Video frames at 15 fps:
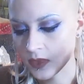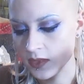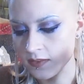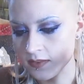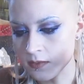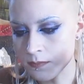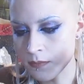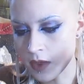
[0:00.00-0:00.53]

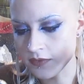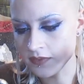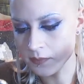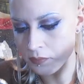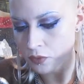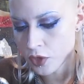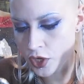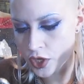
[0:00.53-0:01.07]
some, some
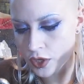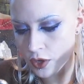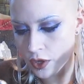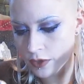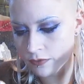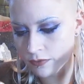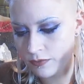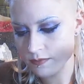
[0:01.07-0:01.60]
pretty
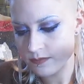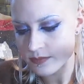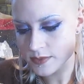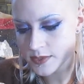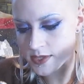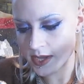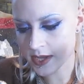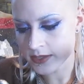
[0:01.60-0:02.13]
good
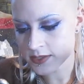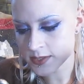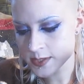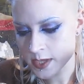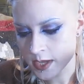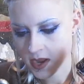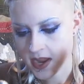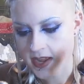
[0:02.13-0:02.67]
sense.
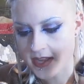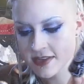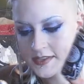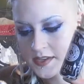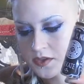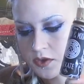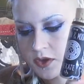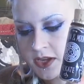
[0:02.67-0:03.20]
So
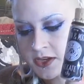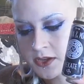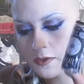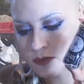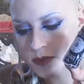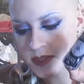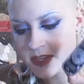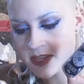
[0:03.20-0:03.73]
you can
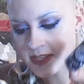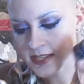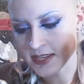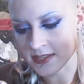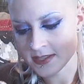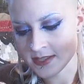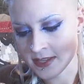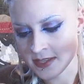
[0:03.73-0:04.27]
use this
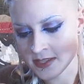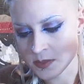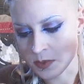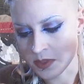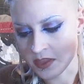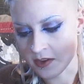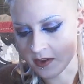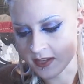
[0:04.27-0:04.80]
incense
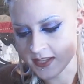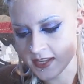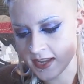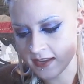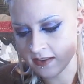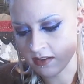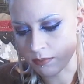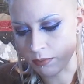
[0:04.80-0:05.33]
with your
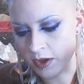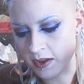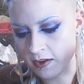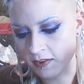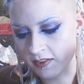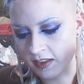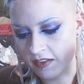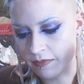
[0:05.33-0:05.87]
intent to bring
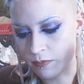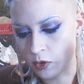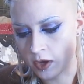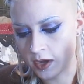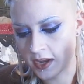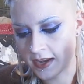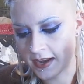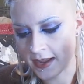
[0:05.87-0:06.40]
yourself more
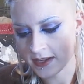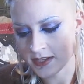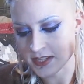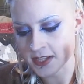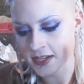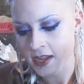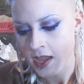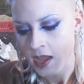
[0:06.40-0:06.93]

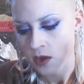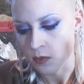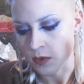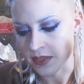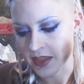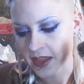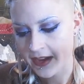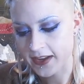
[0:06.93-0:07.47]
connected
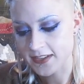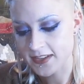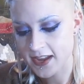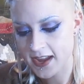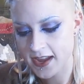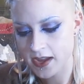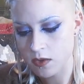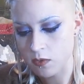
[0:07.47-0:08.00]
with
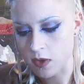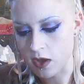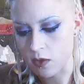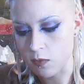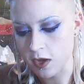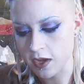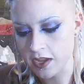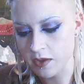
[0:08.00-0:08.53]
Hecate while
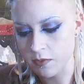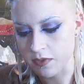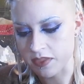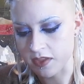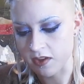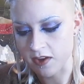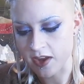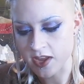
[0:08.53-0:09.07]
working with
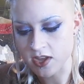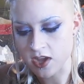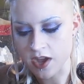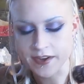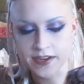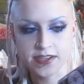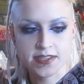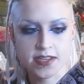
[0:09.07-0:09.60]
the great
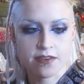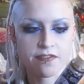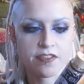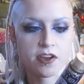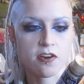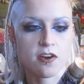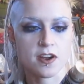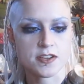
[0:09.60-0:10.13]
goddess of the
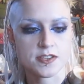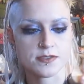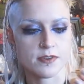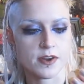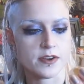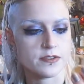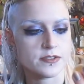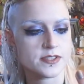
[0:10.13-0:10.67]

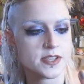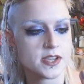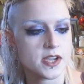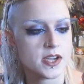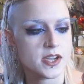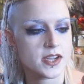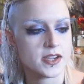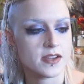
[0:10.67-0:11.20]
crossroads.
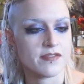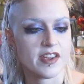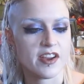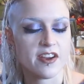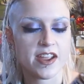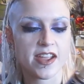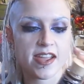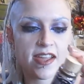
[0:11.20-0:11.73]

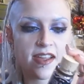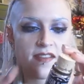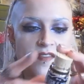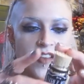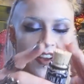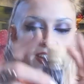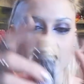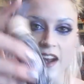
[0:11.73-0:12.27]
Very,
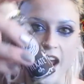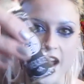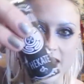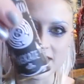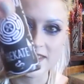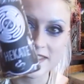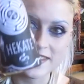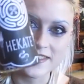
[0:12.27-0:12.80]
very
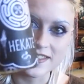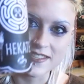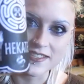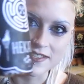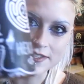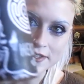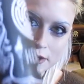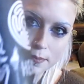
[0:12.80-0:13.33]
nice.
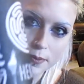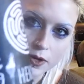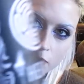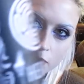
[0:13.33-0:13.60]
Super